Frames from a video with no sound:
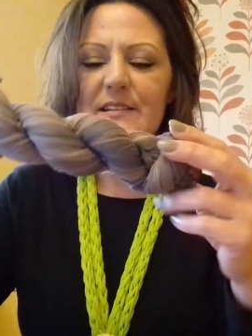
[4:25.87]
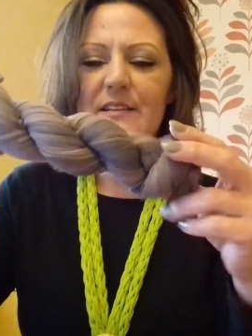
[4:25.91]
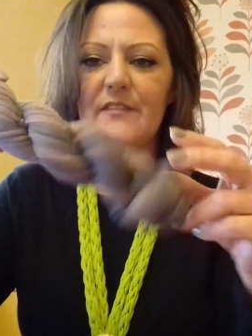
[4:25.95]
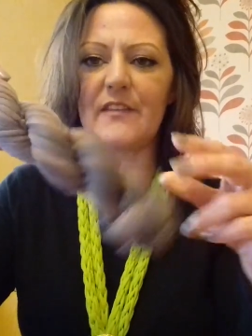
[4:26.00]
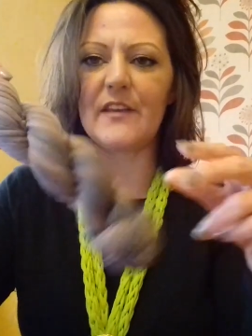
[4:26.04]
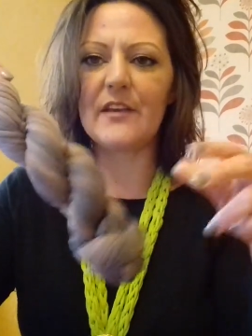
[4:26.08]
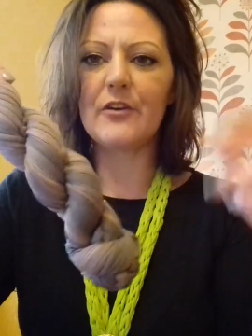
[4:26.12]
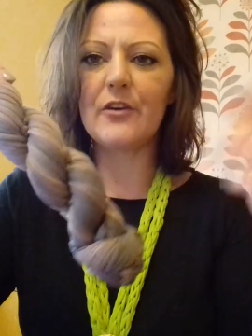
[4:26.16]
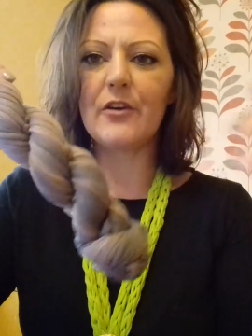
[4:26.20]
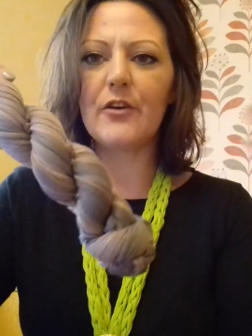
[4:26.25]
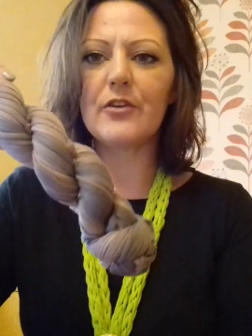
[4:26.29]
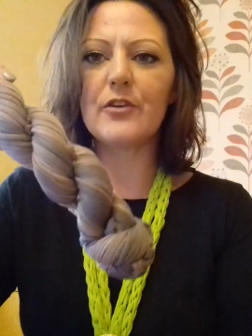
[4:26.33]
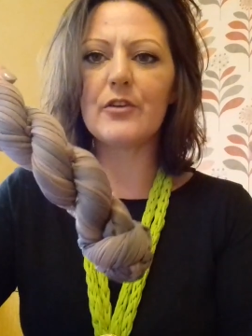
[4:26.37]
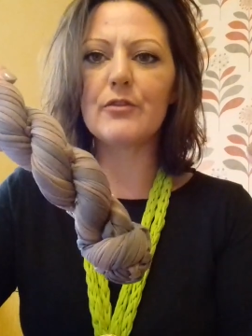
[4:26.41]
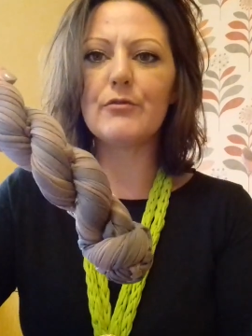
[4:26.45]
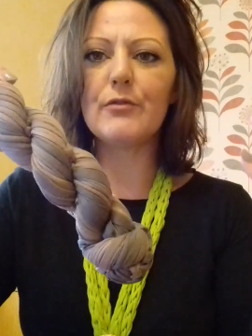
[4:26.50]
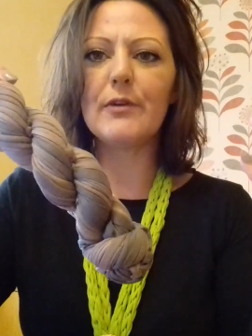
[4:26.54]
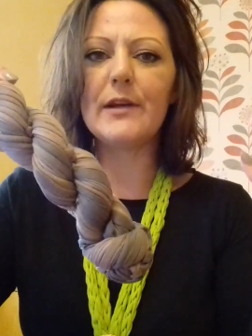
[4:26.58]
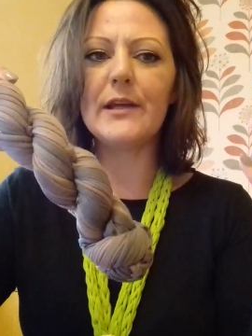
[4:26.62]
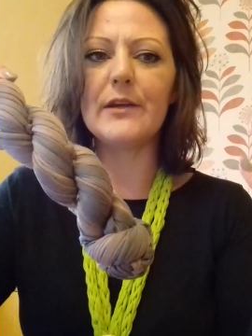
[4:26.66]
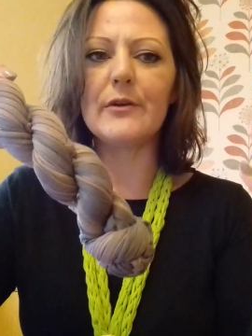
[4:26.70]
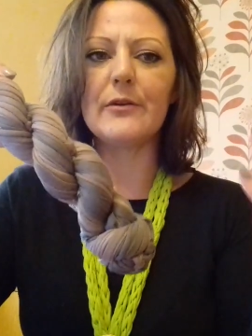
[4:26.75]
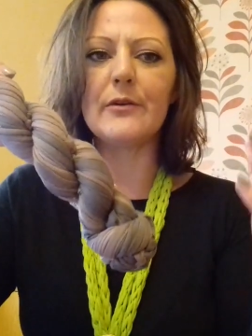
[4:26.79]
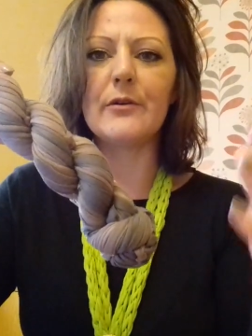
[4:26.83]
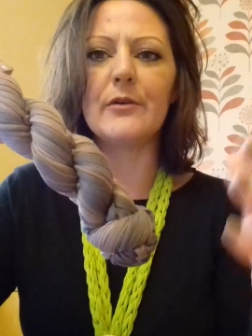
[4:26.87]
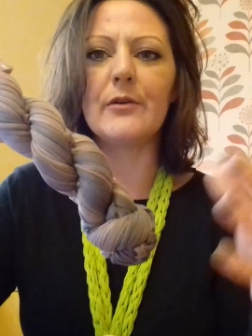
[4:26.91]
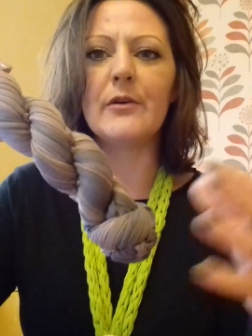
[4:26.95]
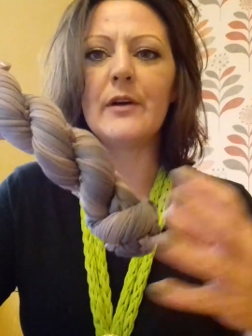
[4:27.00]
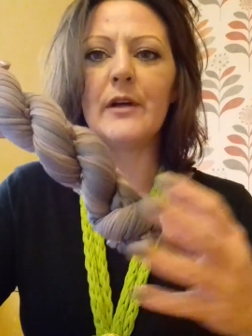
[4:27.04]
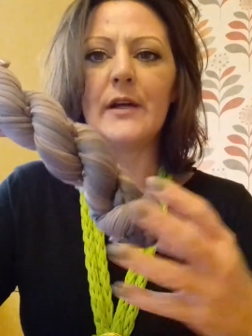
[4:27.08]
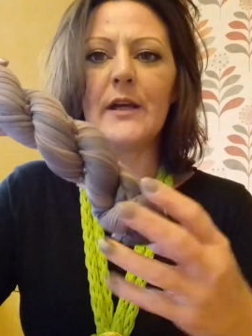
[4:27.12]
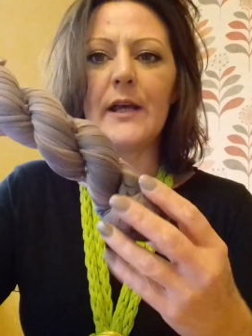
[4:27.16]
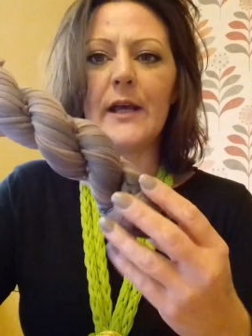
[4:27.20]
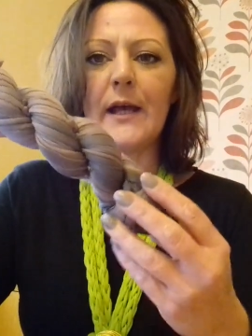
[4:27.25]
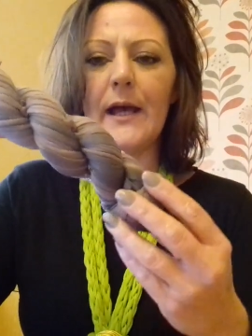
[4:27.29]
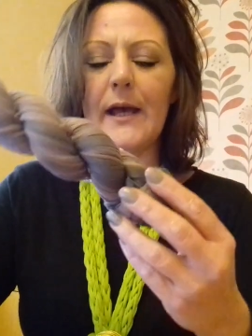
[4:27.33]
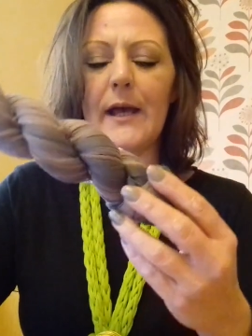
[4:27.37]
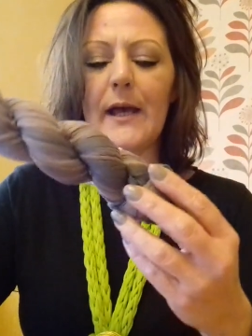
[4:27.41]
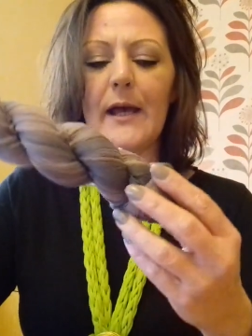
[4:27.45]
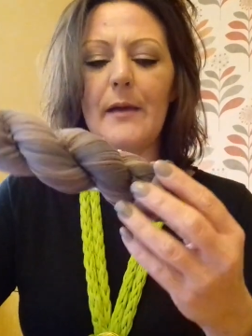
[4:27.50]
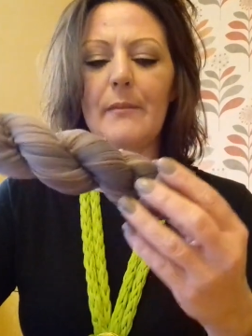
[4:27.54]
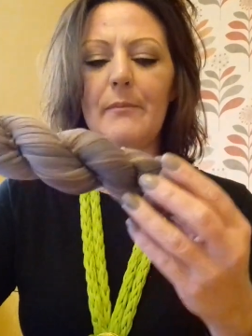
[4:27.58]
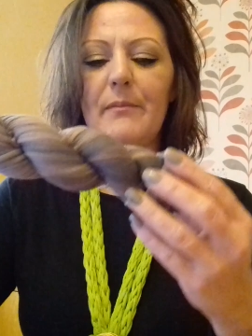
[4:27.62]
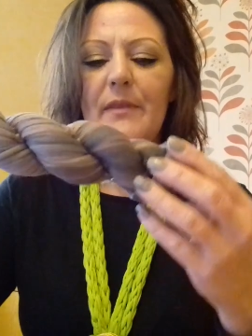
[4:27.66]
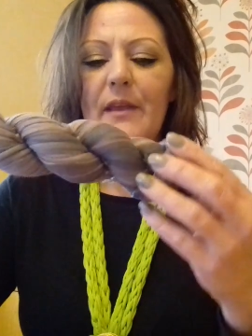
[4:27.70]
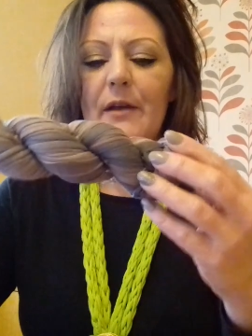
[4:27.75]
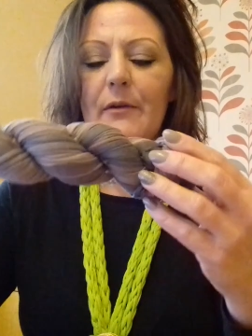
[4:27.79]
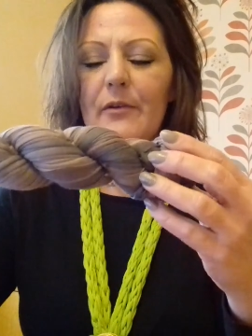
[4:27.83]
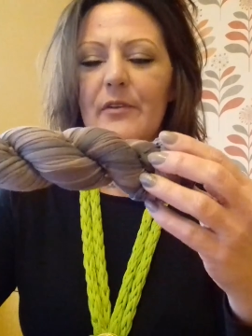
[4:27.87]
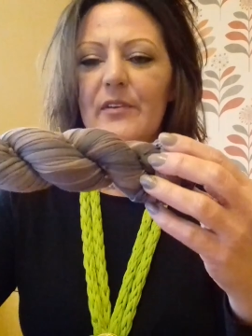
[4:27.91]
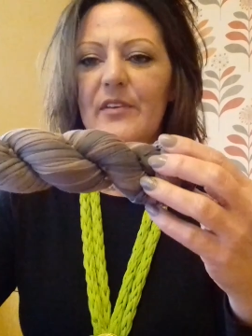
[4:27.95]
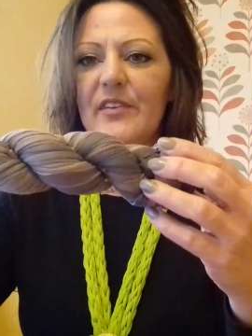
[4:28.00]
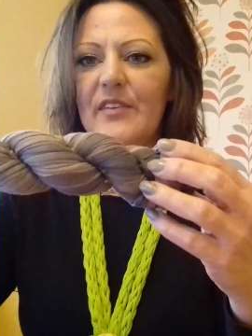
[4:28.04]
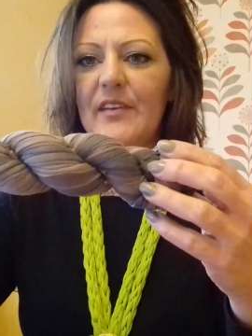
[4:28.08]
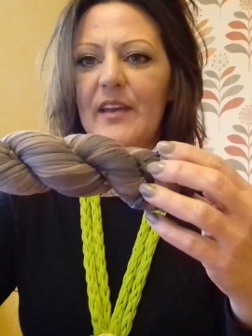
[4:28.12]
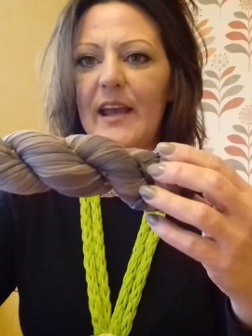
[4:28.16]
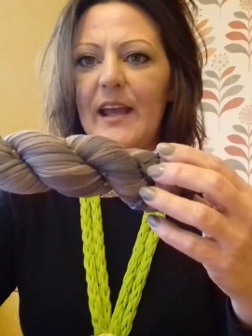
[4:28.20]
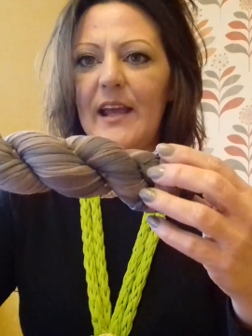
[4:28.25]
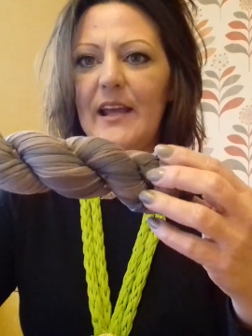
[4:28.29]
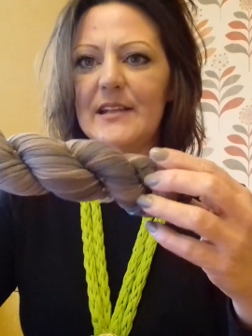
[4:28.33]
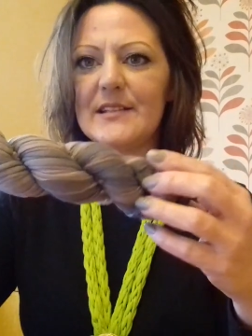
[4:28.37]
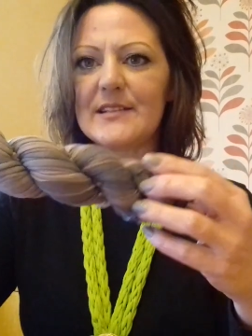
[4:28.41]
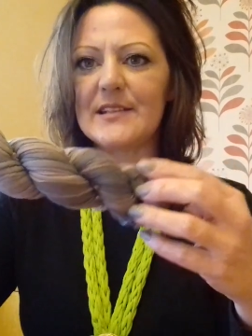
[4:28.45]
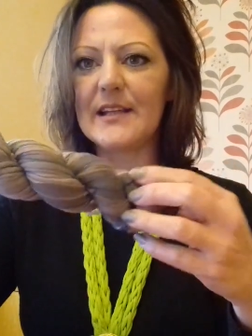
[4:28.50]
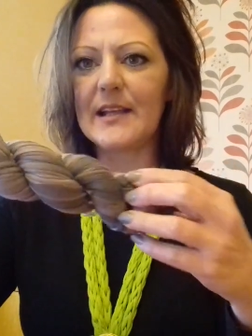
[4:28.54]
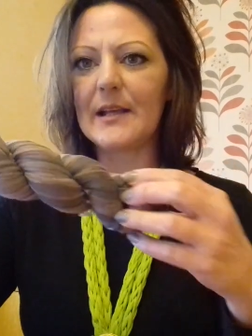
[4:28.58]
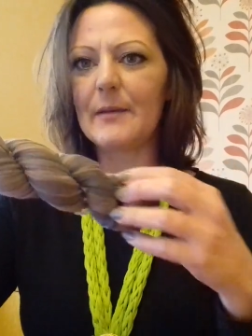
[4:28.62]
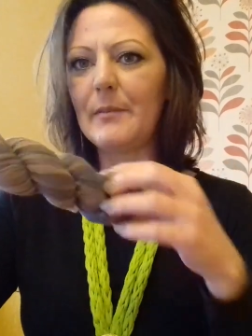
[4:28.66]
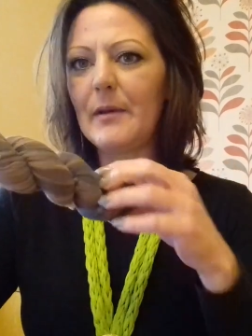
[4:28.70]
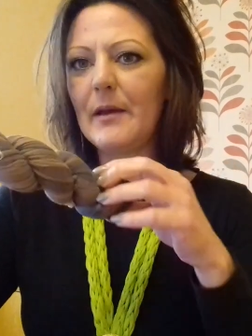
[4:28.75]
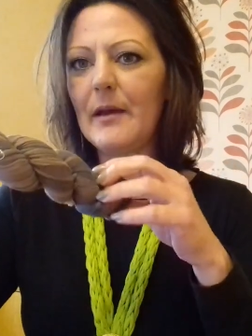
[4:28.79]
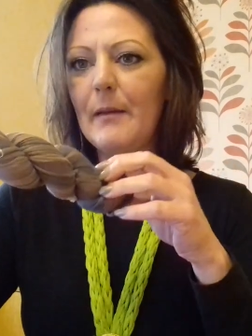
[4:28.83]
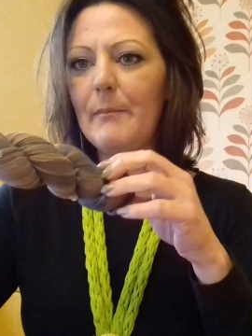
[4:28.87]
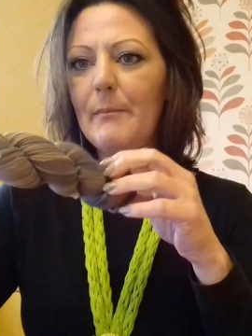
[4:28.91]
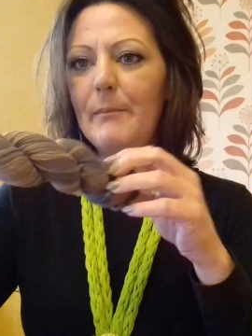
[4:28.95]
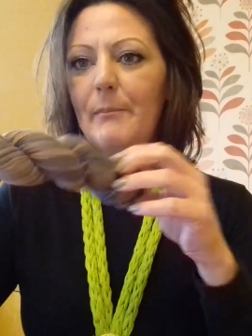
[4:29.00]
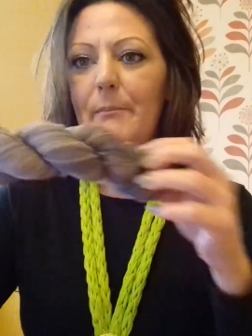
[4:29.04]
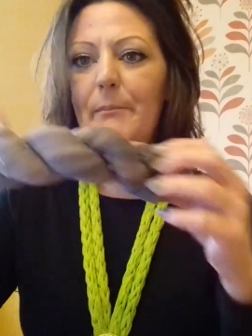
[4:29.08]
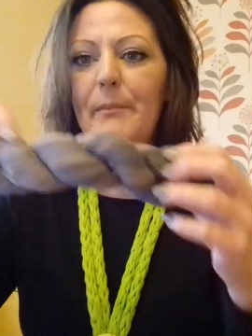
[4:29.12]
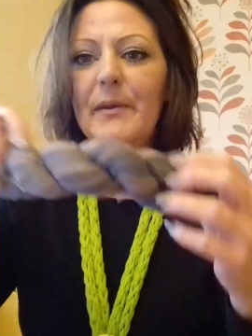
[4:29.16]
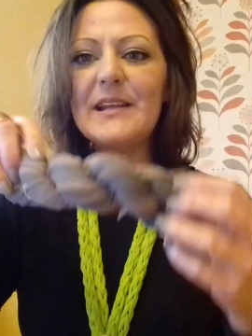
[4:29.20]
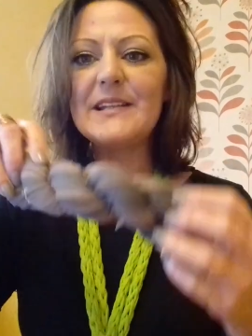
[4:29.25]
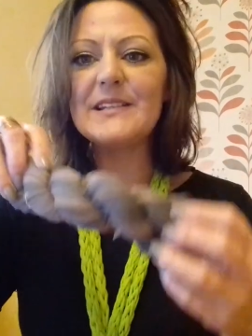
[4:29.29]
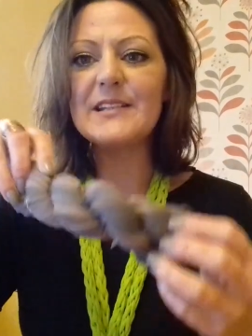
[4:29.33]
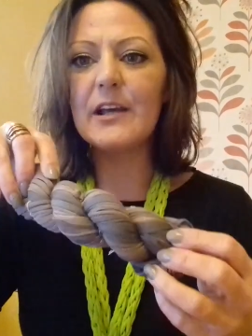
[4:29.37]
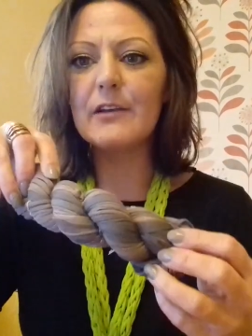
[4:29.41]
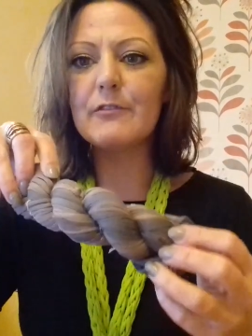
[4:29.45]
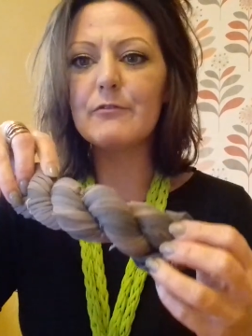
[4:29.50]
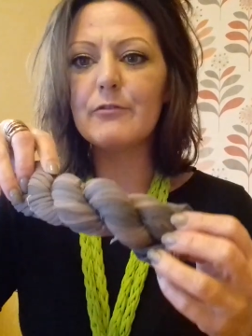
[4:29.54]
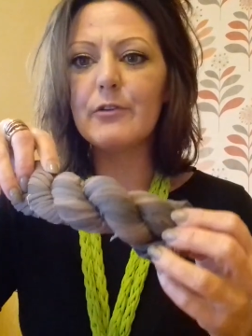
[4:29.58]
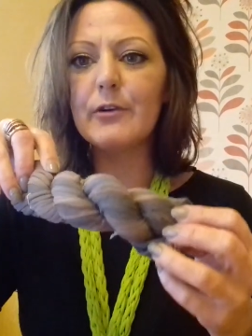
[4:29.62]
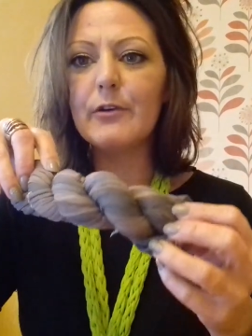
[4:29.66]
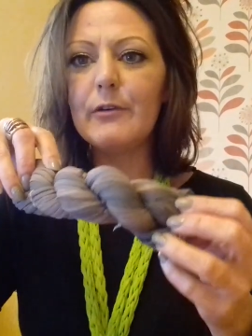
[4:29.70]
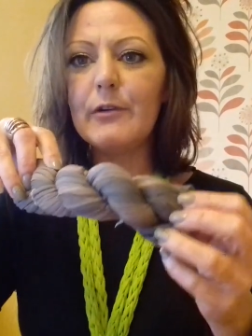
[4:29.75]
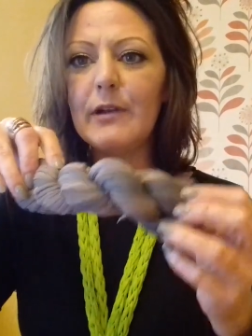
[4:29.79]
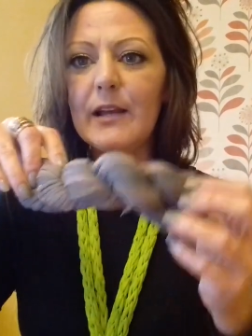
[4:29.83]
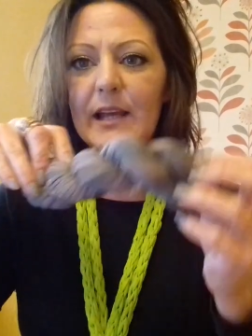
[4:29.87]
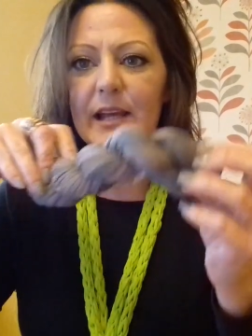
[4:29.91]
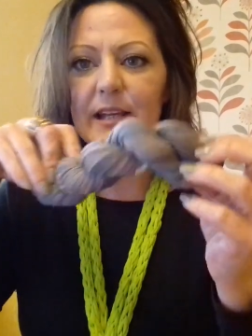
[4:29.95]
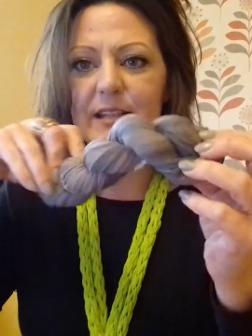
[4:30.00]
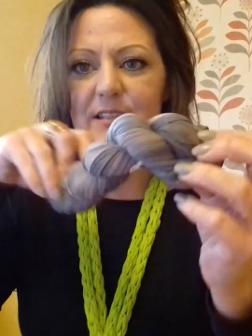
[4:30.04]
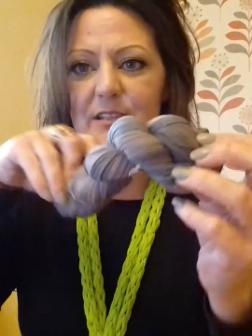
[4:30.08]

If they're not on a reel, they're on skeins, and they can be a bit unruly.